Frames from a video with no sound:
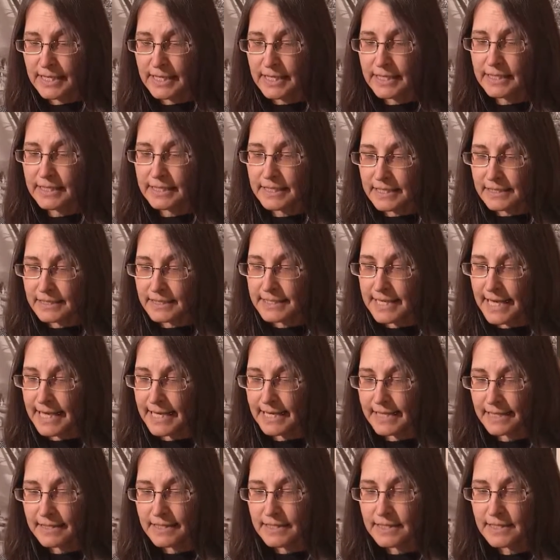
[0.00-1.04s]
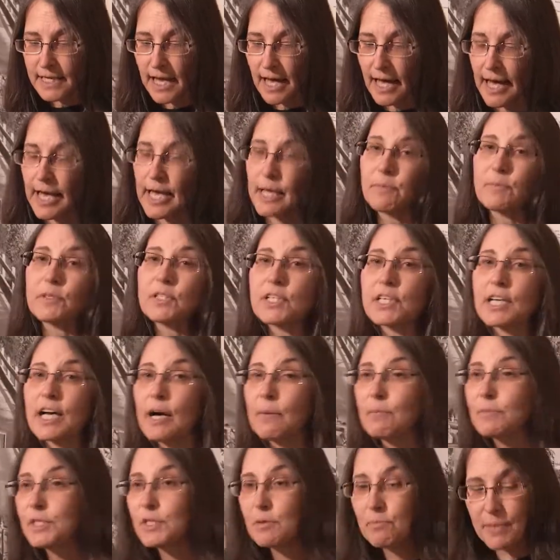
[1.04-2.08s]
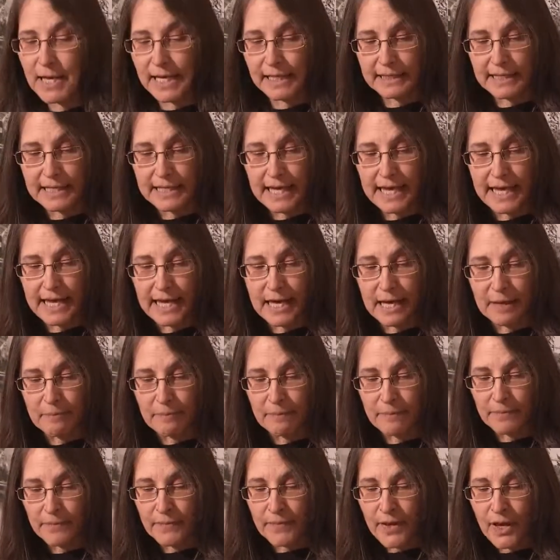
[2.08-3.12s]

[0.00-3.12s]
He has taken the time to come to Bellingham